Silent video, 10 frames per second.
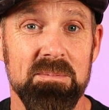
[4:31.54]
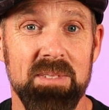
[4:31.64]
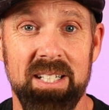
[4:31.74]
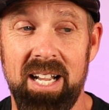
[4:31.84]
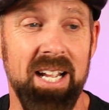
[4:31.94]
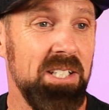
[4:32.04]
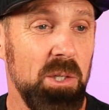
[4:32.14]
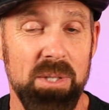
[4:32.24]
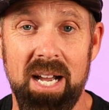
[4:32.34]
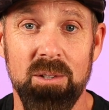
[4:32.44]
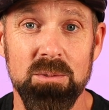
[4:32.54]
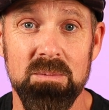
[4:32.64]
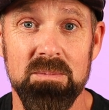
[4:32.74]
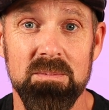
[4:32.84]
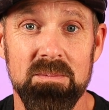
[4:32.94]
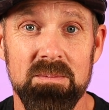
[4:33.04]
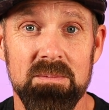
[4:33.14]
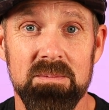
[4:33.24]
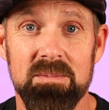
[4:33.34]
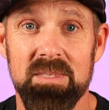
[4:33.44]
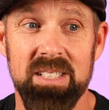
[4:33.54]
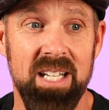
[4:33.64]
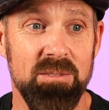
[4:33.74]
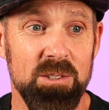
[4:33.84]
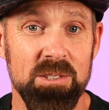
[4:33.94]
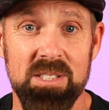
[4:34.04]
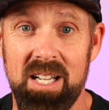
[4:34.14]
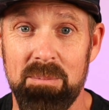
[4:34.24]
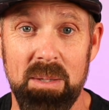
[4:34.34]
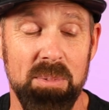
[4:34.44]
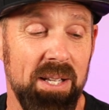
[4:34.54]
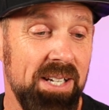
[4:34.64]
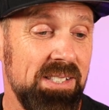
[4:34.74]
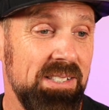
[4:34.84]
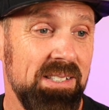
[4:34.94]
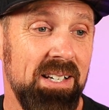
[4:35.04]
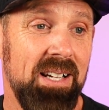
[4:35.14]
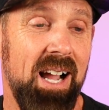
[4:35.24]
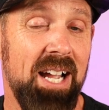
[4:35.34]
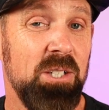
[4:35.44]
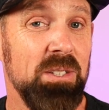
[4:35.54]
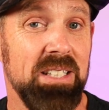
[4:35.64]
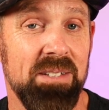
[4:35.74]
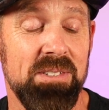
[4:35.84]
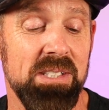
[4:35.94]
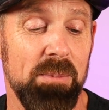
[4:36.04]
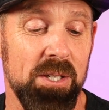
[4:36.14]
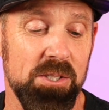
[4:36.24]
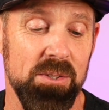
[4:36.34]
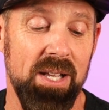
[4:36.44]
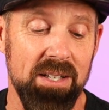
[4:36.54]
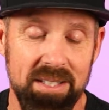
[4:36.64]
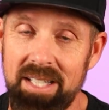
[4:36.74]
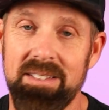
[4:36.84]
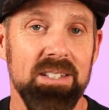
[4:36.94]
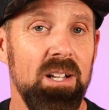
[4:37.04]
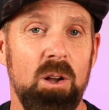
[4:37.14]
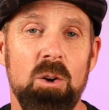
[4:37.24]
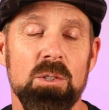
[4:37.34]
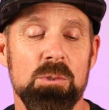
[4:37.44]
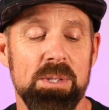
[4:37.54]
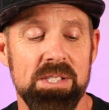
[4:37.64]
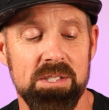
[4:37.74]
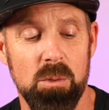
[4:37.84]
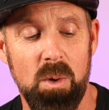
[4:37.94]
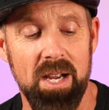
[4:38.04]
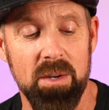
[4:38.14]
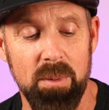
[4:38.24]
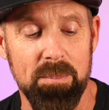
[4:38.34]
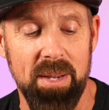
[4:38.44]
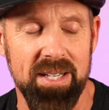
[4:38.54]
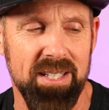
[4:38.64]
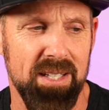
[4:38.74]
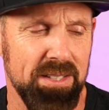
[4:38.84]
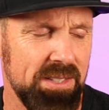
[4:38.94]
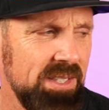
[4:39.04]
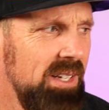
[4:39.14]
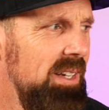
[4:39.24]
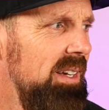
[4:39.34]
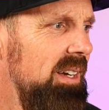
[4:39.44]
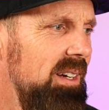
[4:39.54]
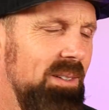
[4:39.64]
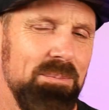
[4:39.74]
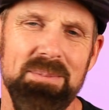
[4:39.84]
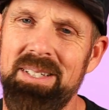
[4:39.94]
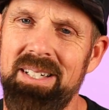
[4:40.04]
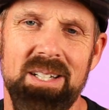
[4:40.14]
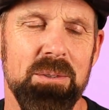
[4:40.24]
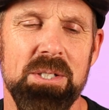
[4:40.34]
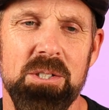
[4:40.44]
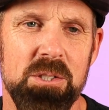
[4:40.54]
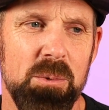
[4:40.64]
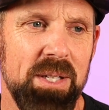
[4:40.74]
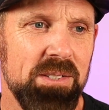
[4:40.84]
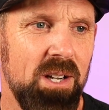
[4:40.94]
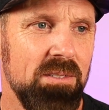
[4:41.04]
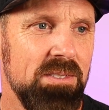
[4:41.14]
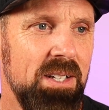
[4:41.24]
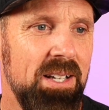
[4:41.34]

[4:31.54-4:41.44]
Like, I had to go down levels on my plates. I couldn't lift as much. So that, again, all those reasons are why I went back on it. Again, I only took 2 weeks off.